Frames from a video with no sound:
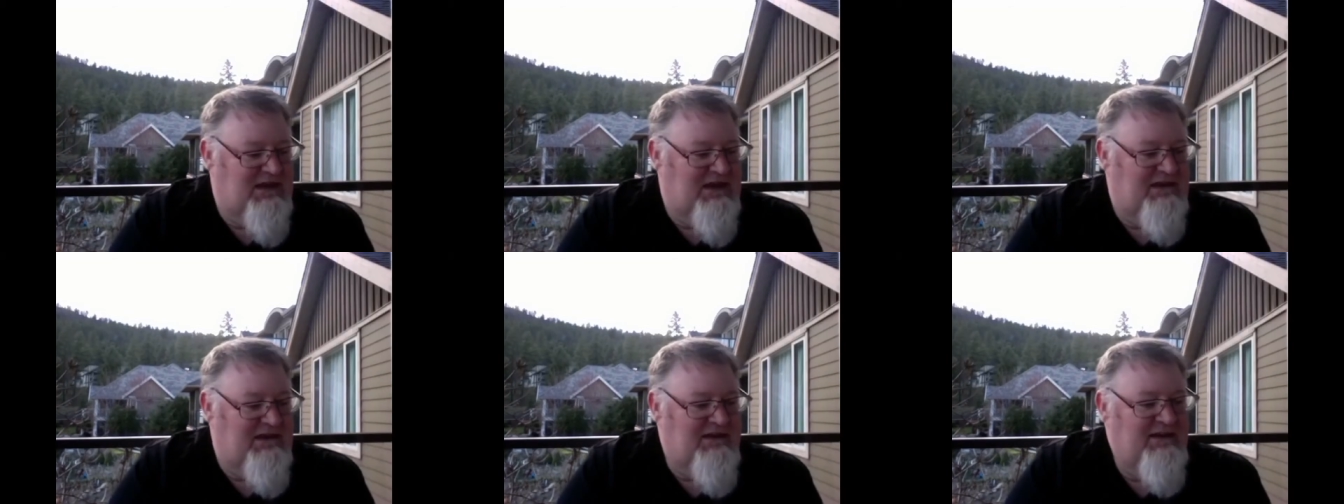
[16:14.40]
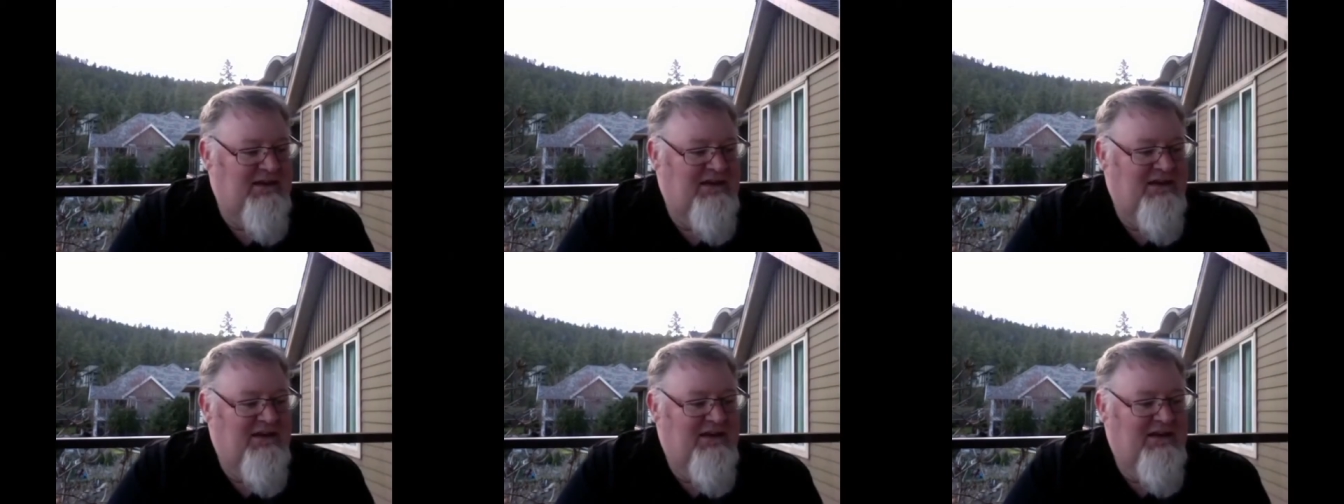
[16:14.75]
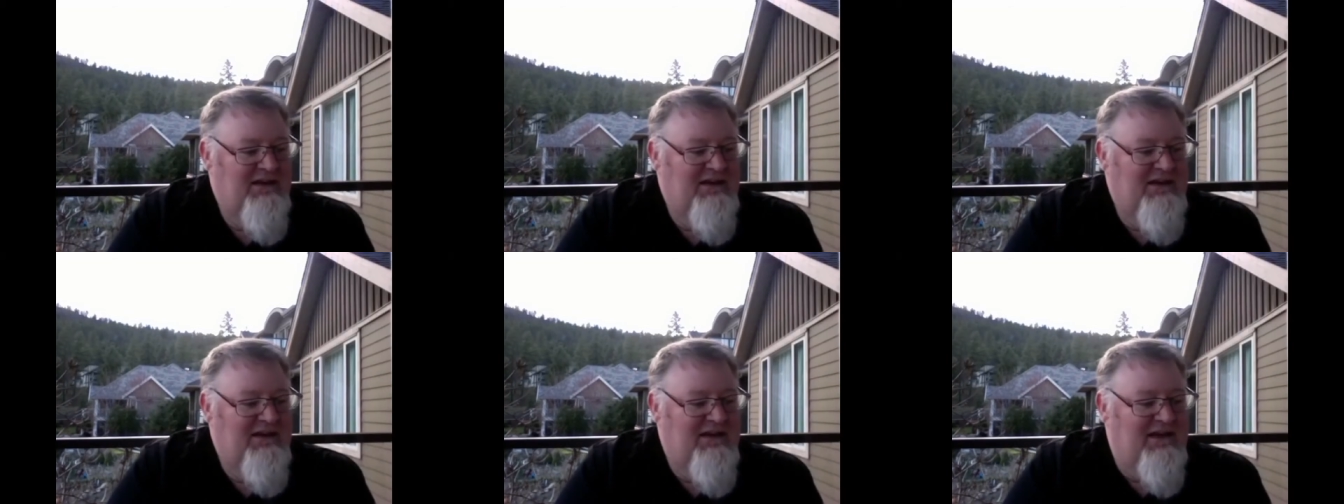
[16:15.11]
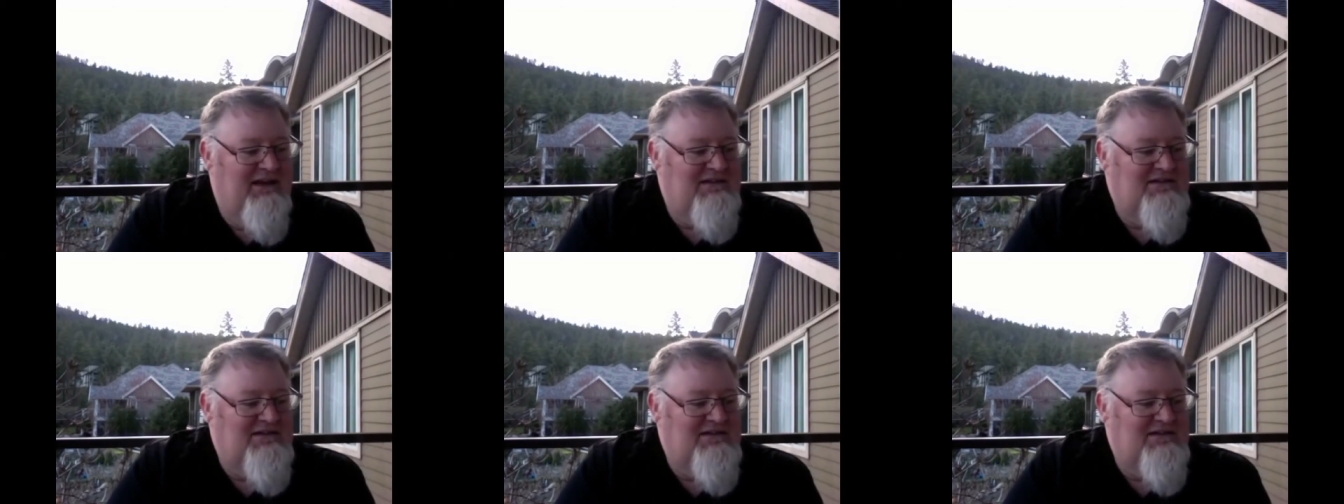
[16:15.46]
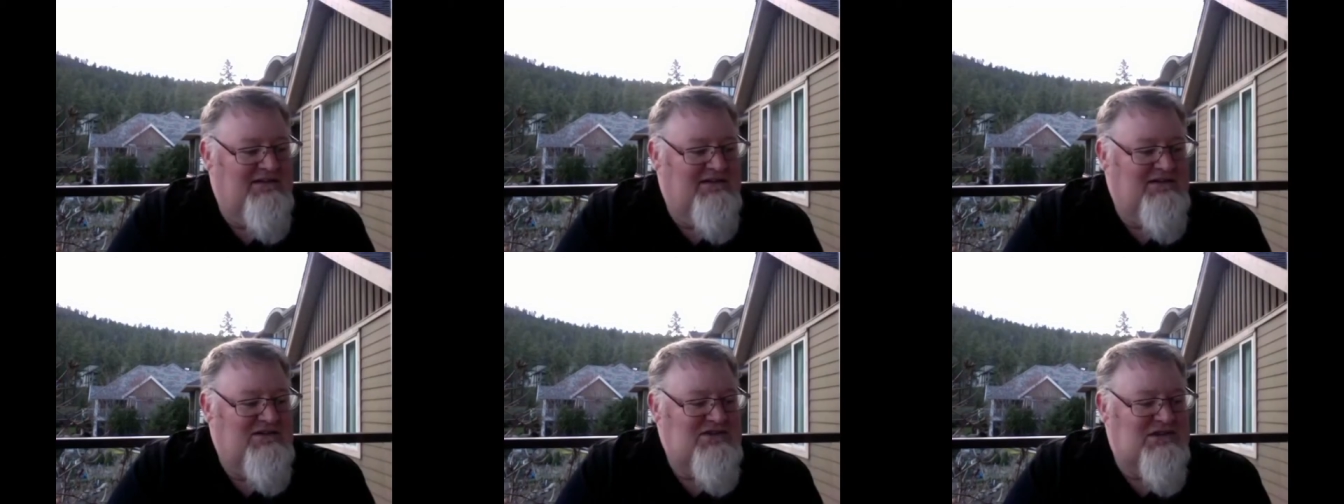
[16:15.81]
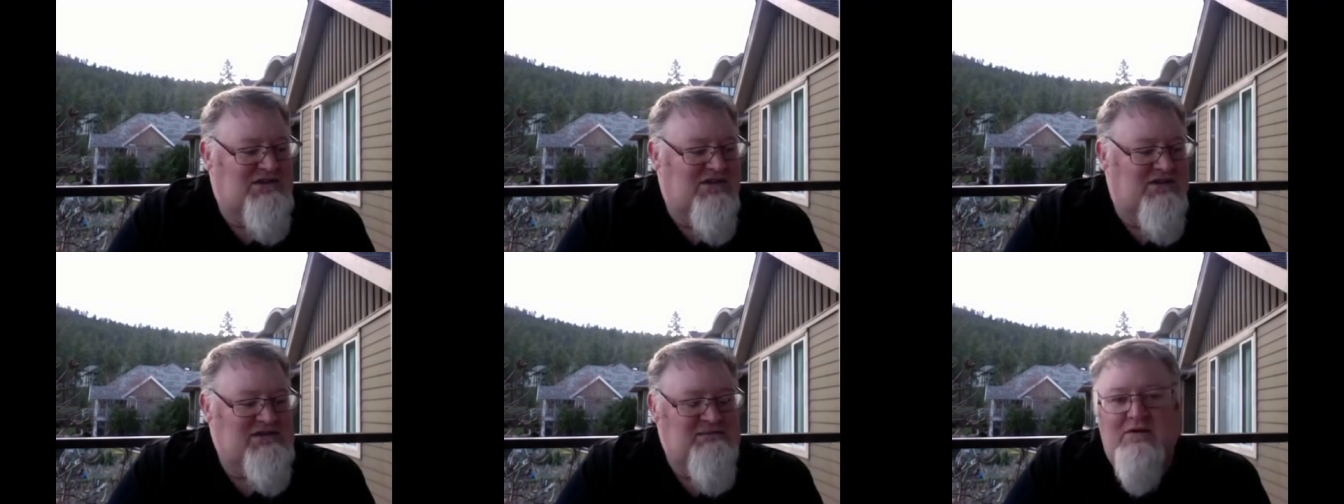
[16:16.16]
and she talks about how uh,
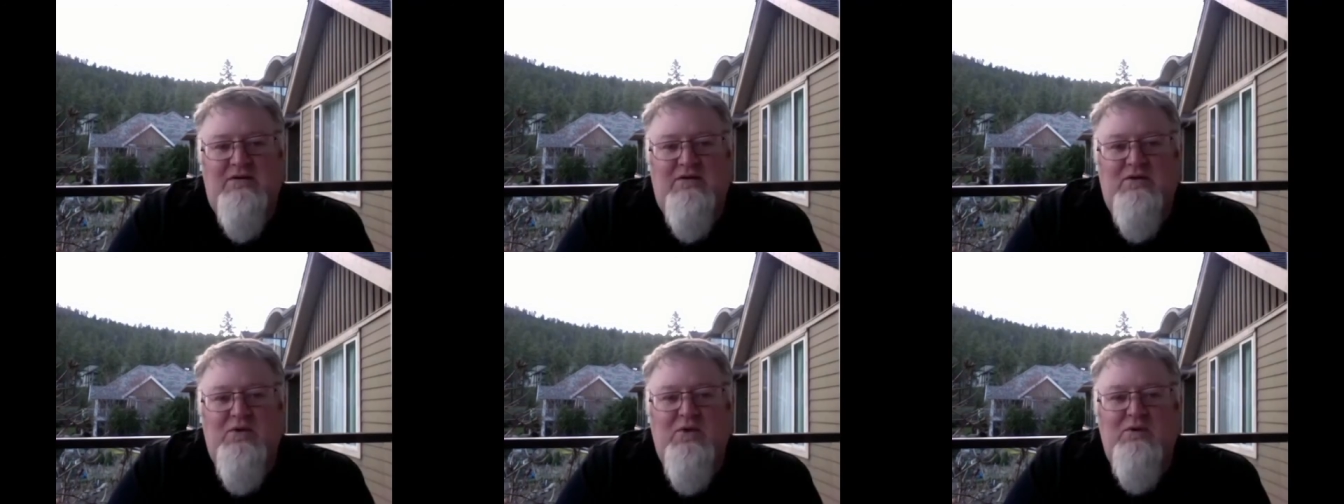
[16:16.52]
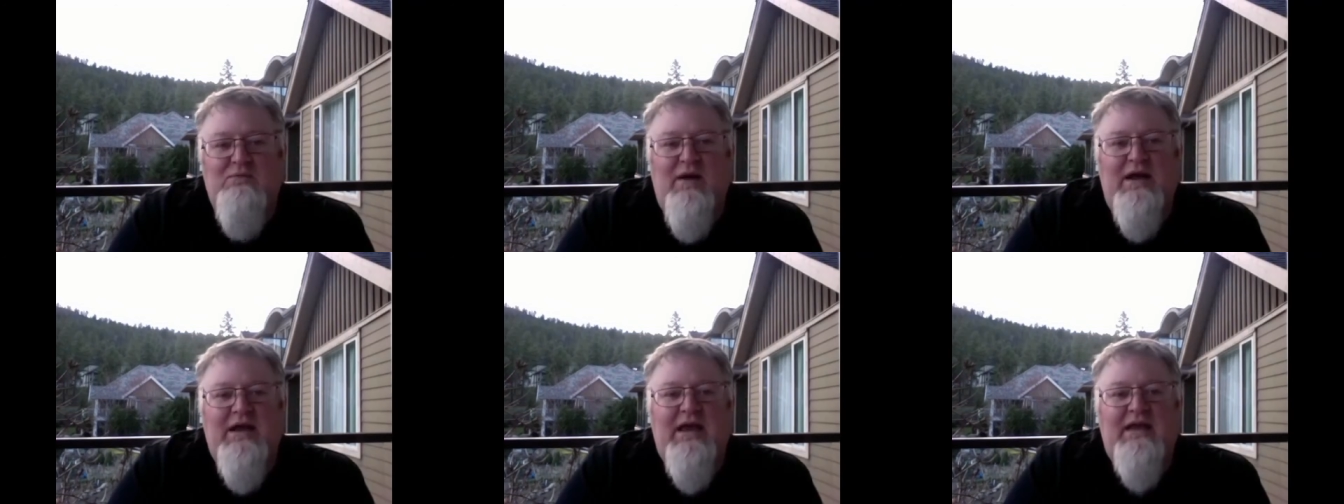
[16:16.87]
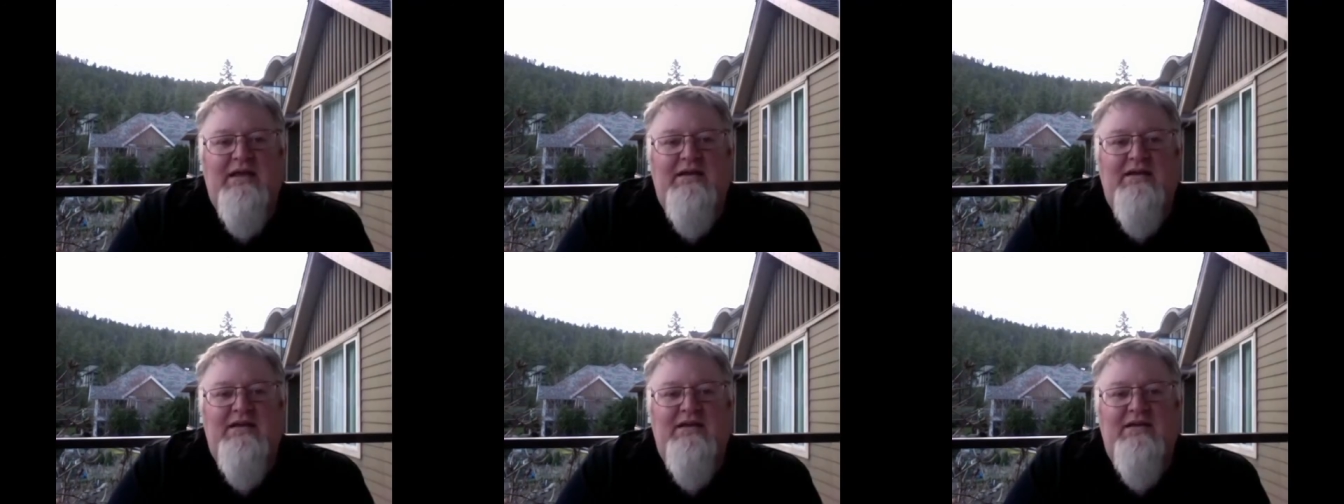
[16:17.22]
you know the world might end,